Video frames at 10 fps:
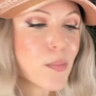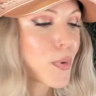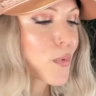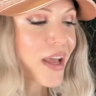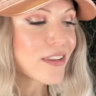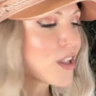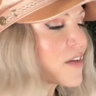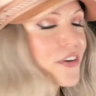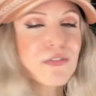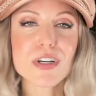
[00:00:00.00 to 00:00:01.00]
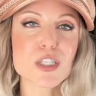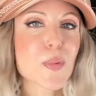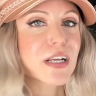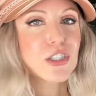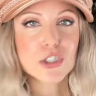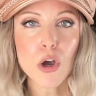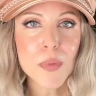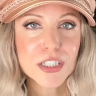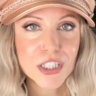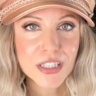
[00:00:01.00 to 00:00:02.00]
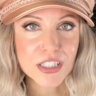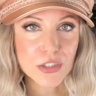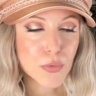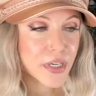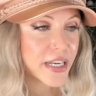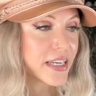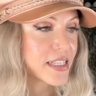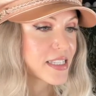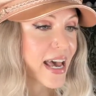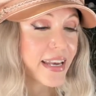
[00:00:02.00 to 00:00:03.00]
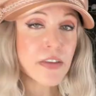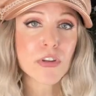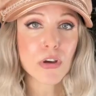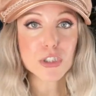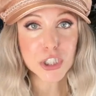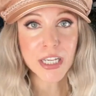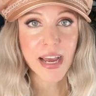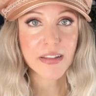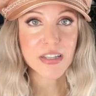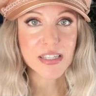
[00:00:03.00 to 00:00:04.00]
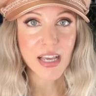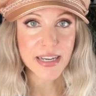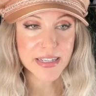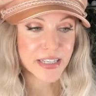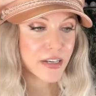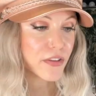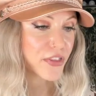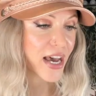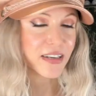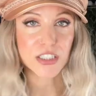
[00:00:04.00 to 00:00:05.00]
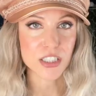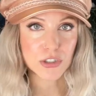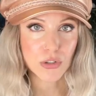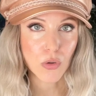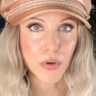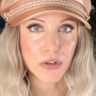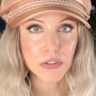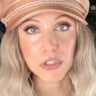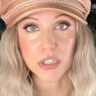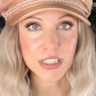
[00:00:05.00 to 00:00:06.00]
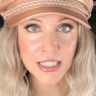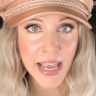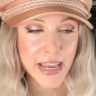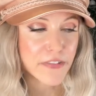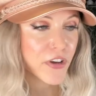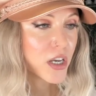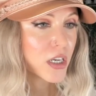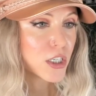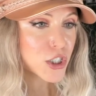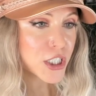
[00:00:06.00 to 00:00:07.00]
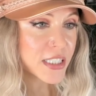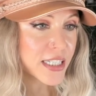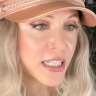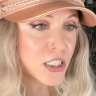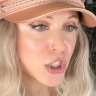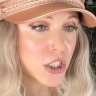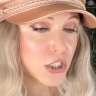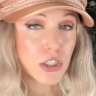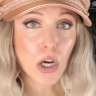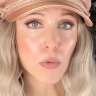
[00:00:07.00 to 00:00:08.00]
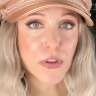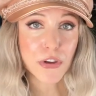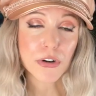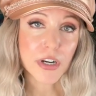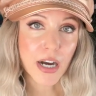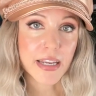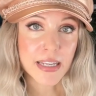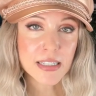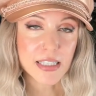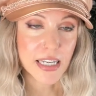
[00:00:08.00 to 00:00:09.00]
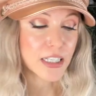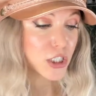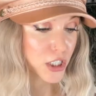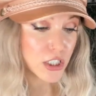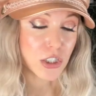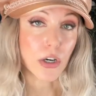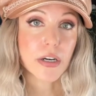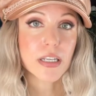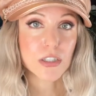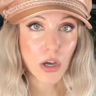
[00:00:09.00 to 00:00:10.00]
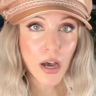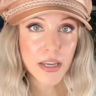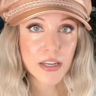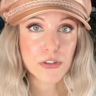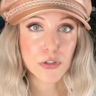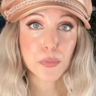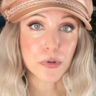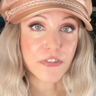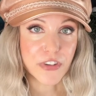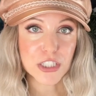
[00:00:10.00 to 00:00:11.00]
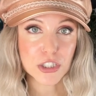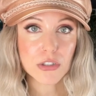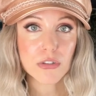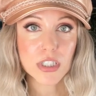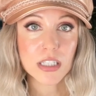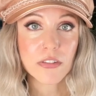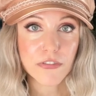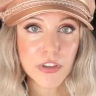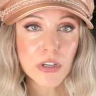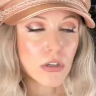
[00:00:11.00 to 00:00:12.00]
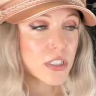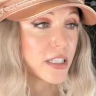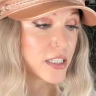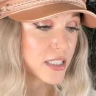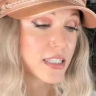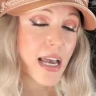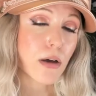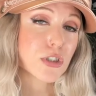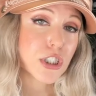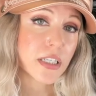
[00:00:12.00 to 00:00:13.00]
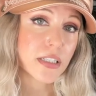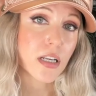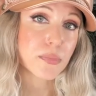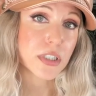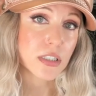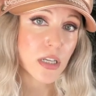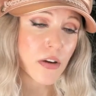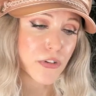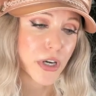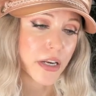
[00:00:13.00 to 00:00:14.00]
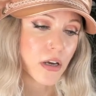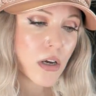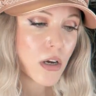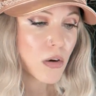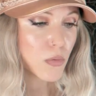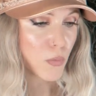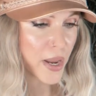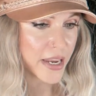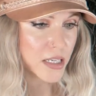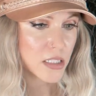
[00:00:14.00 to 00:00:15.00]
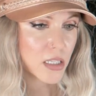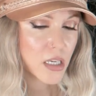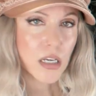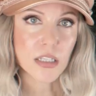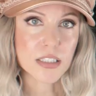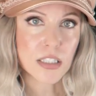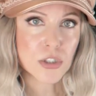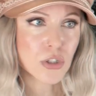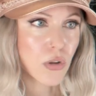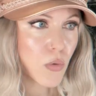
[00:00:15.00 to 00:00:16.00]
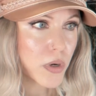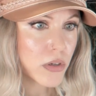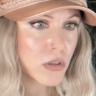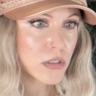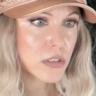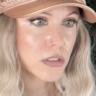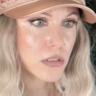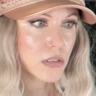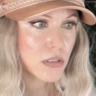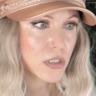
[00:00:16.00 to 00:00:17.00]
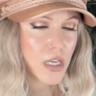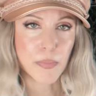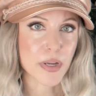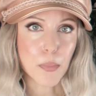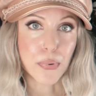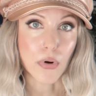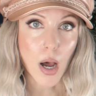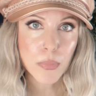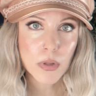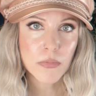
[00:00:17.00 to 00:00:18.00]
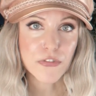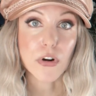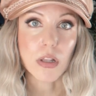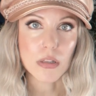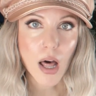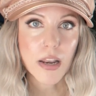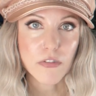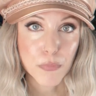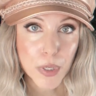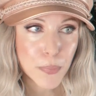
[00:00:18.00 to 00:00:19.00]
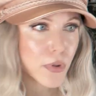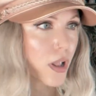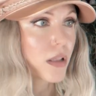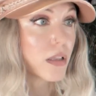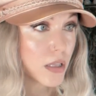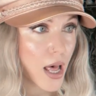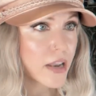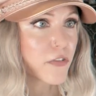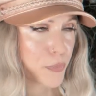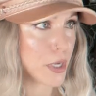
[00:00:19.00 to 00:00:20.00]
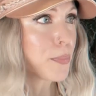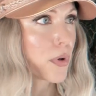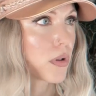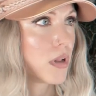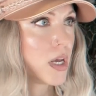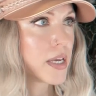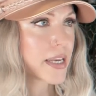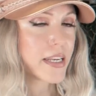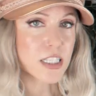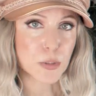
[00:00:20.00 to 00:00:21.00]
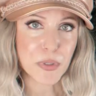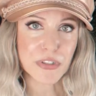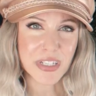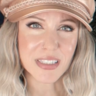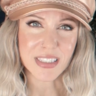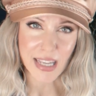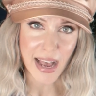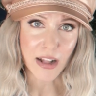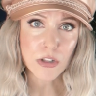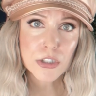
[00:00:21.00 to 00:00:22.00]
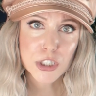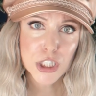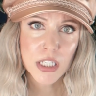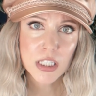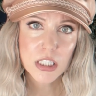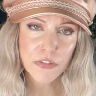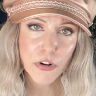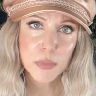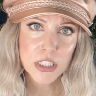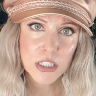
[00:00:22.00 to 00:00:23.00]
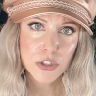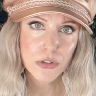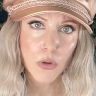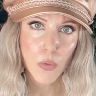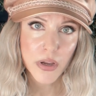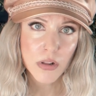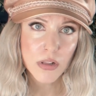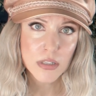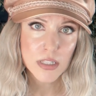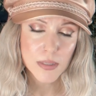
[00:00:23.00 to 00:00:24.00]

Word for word: But what I love and respect so much in this story is that even though she had this idea that essential oils are safe, she didn't just go with her gut instinct. She started talking to professionals in the field, and this is how she ended up discovering, wait, essential oils can be a problem for a lot of people. A lot of people can experience allergies from essential oils.